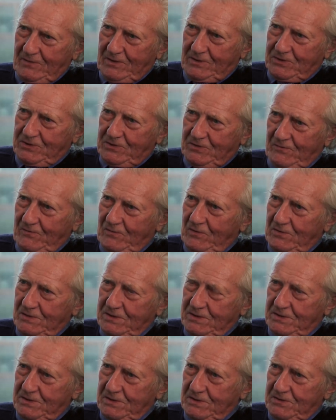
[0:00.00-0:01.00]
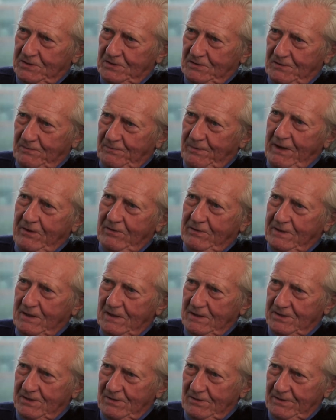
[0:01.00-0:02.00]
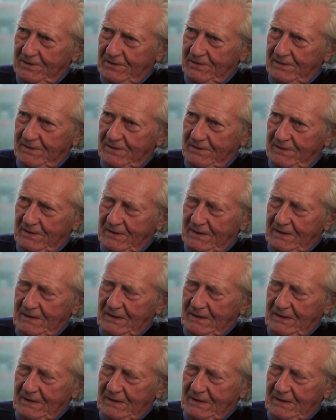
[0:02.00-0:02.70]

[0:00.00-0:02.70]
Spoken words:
which of course is a sort of paradise on earth,